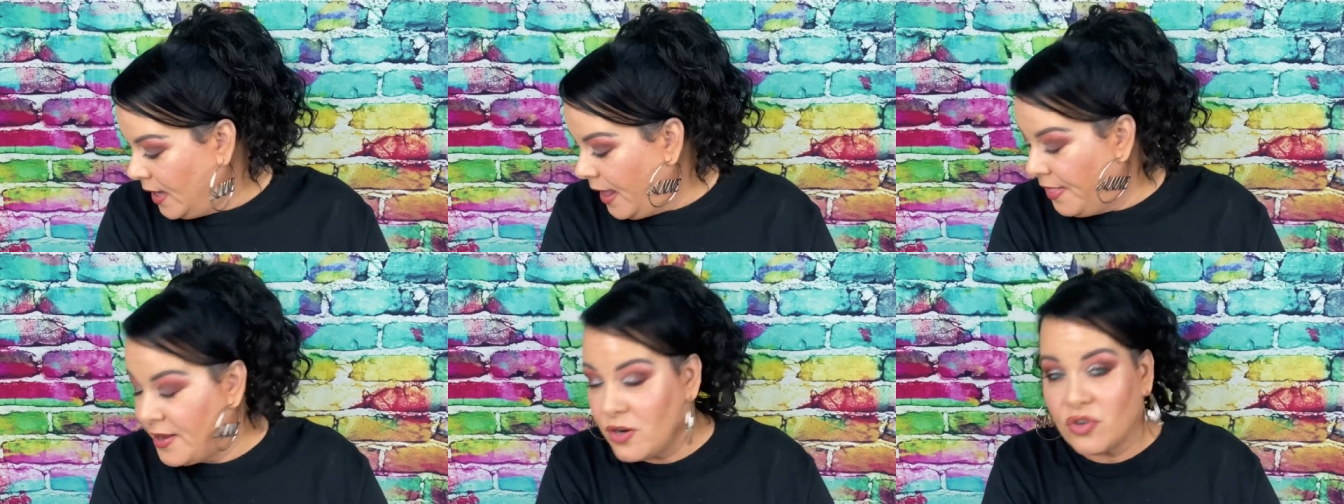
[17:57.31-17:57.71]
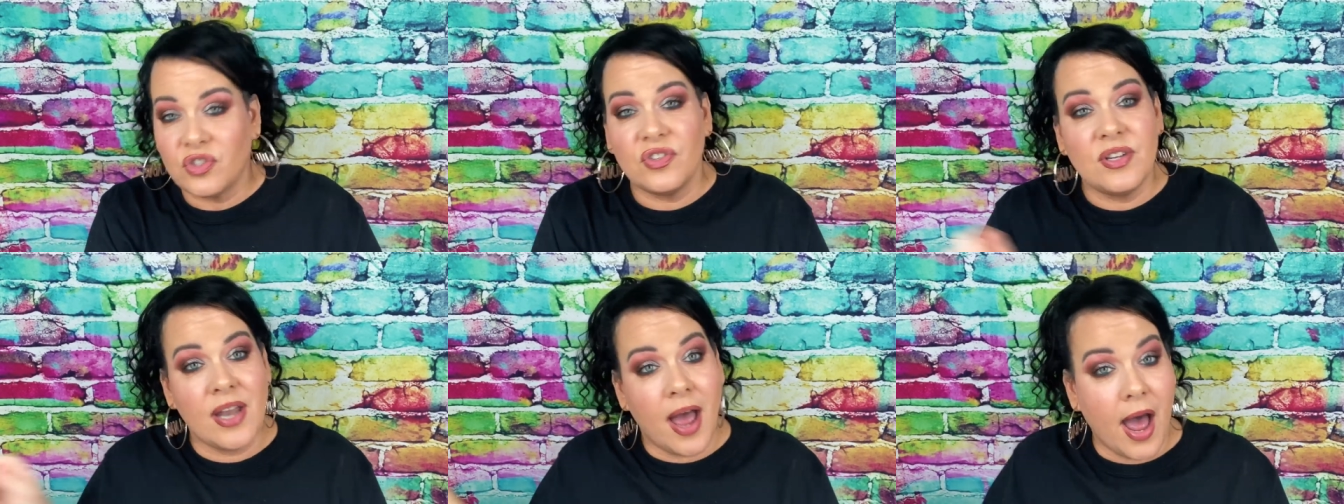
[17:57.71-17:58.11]
And
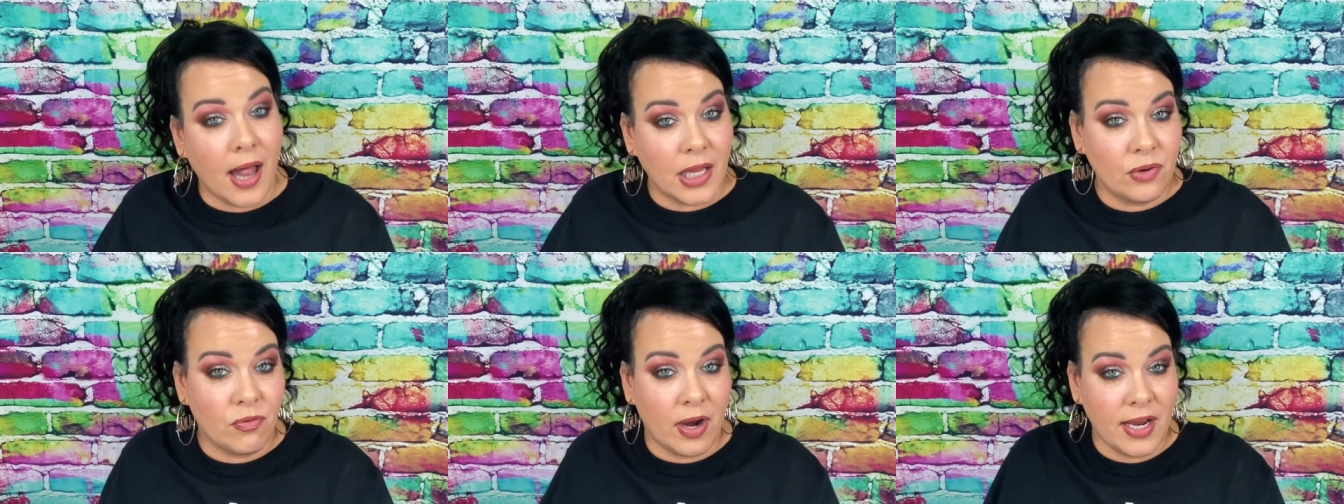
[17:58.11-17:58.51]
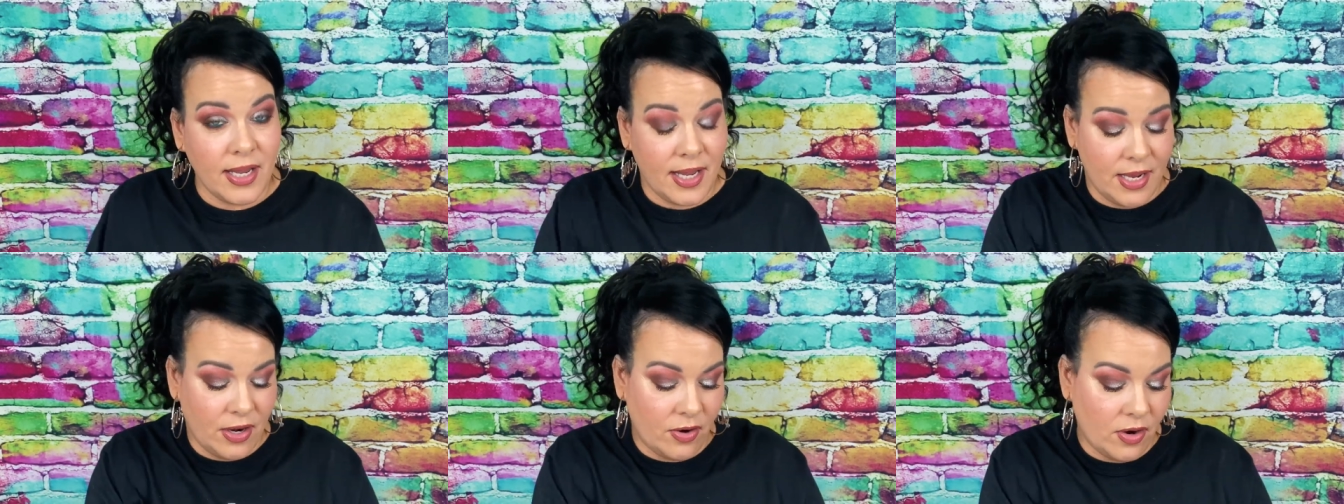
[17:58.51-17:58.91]
there's Nala right
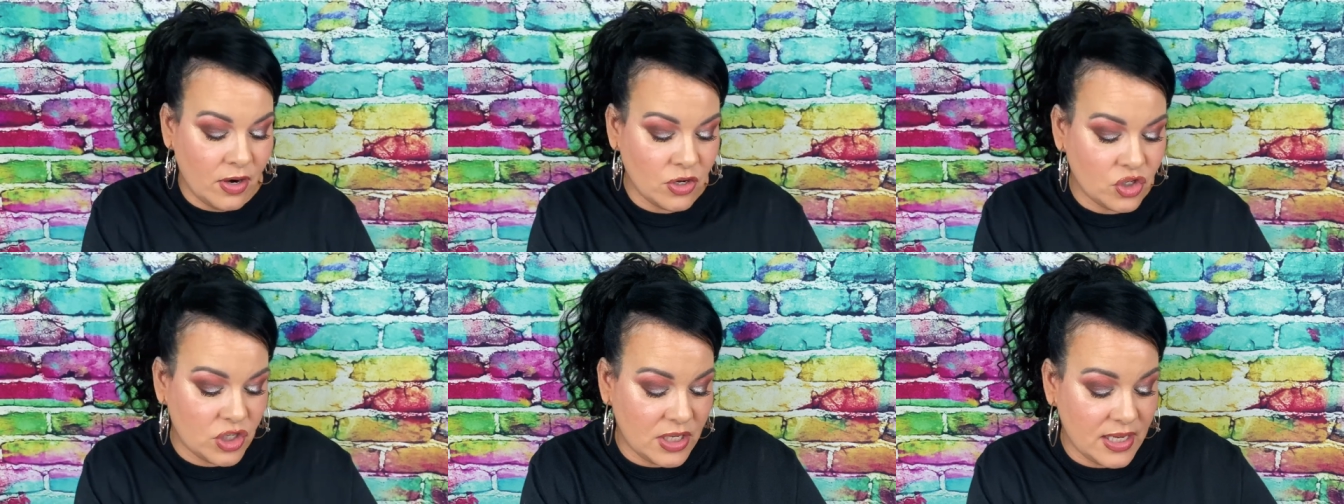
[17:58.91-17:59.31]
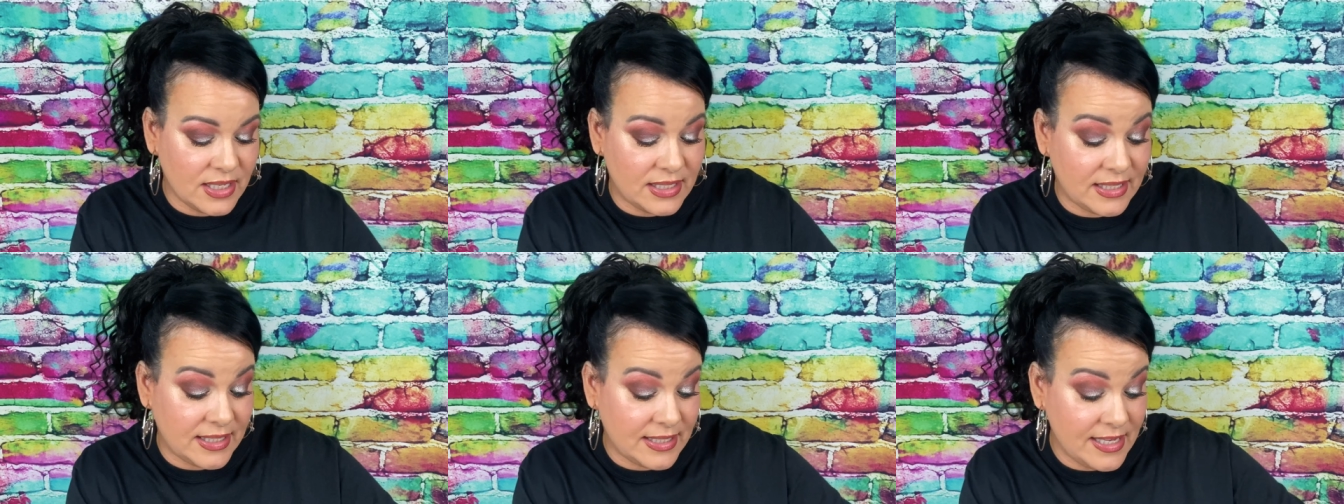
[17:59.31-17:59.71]
here. She
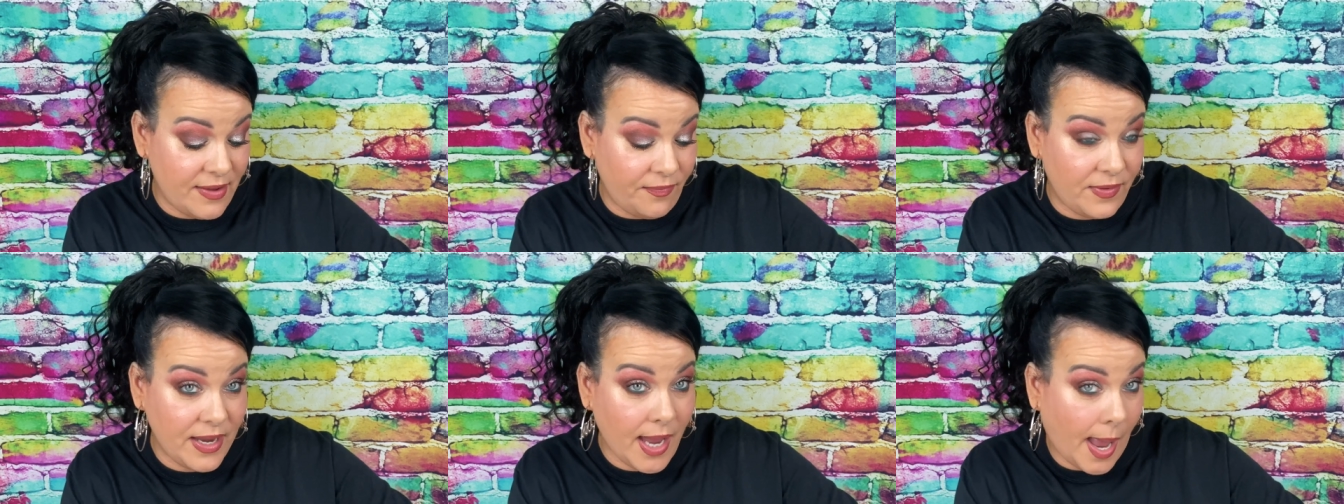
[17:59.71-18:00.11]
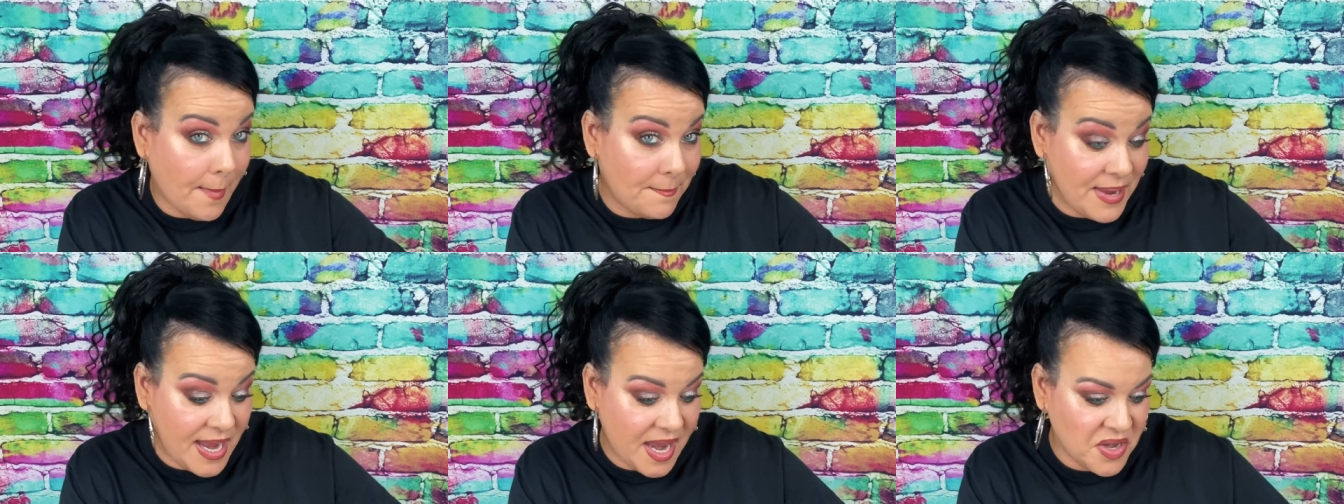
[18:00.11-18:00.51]
is sniffing,
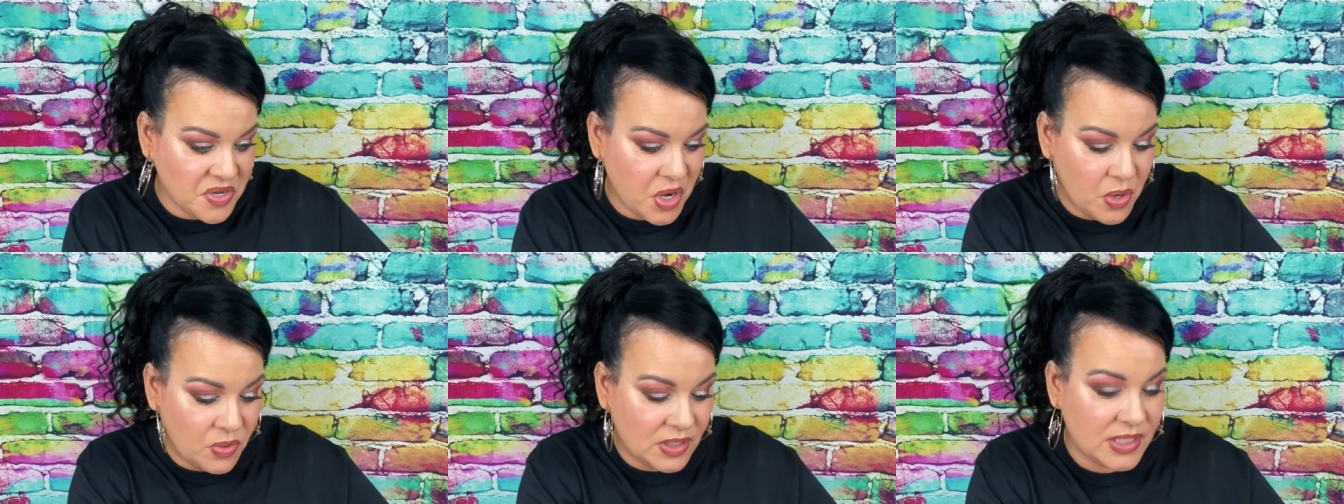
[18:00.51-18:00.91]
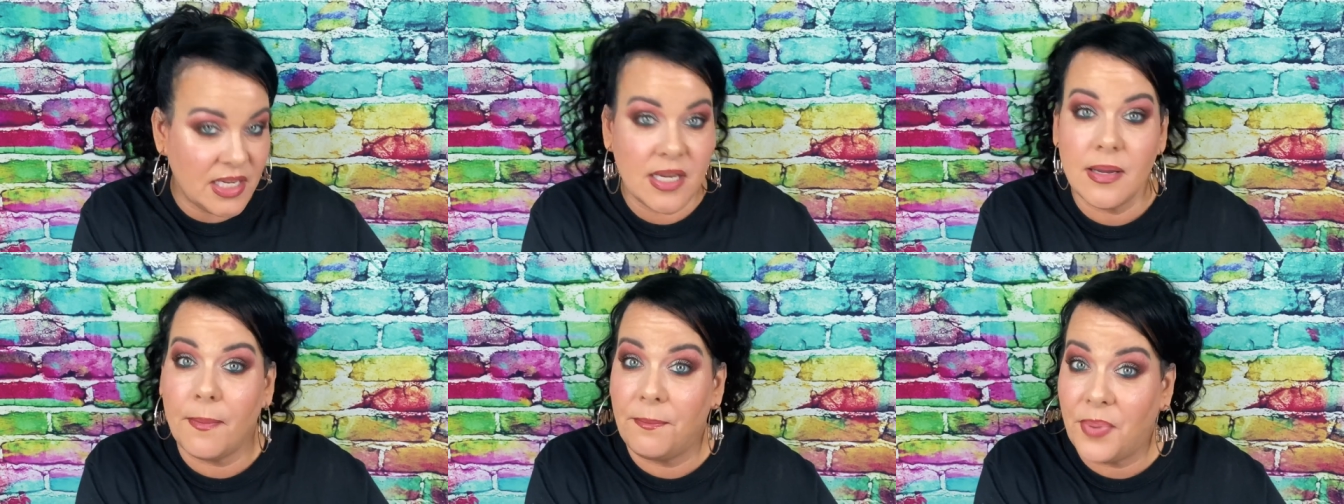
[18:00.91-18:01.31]
being
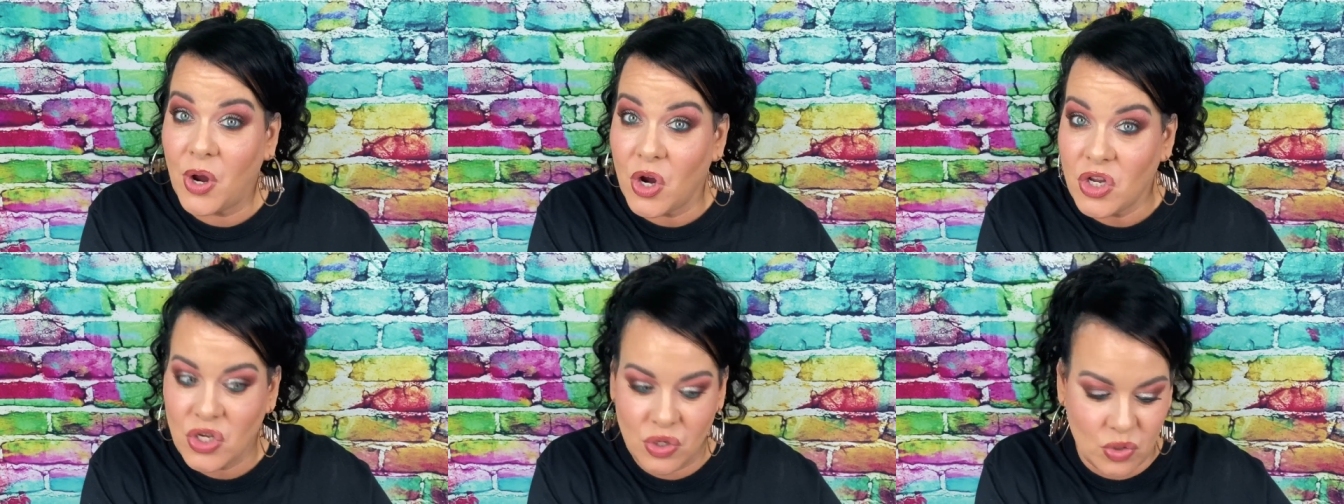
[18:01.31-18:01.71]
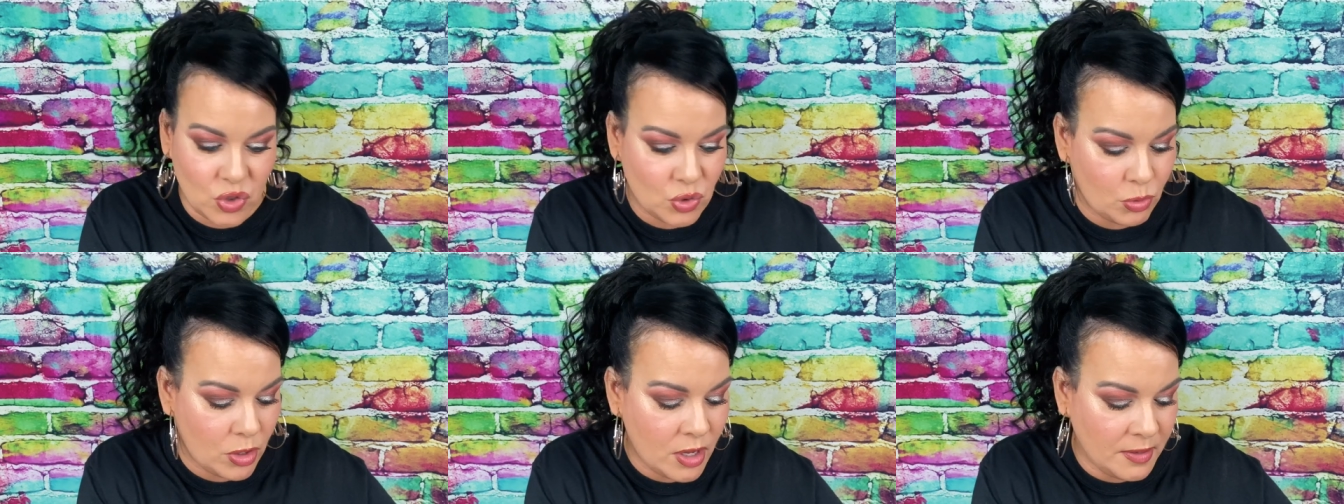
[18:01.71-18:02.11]
nosy per
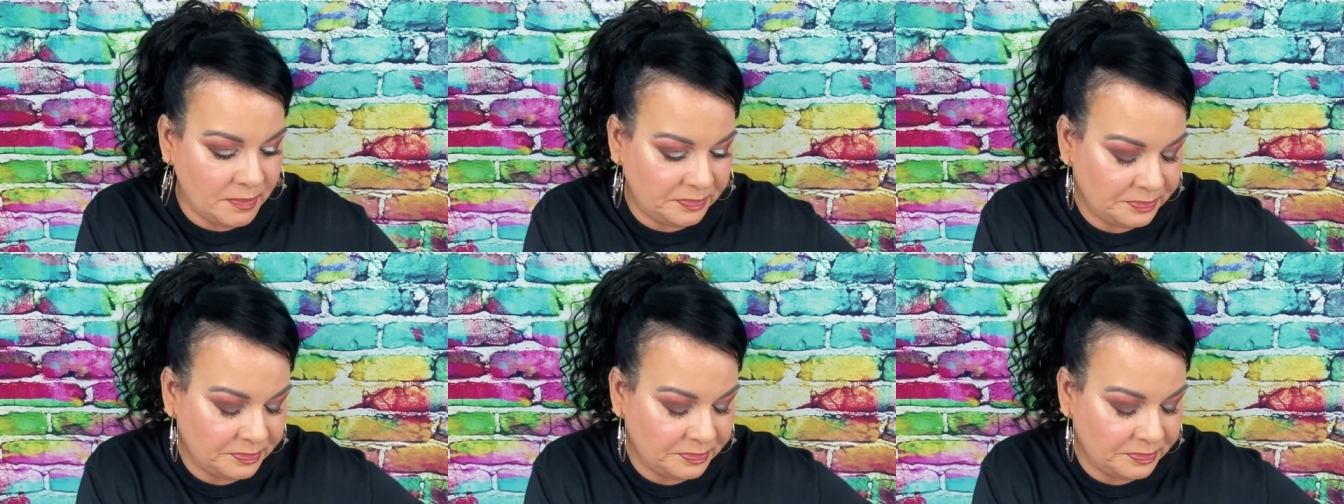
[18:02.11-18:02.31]
usual.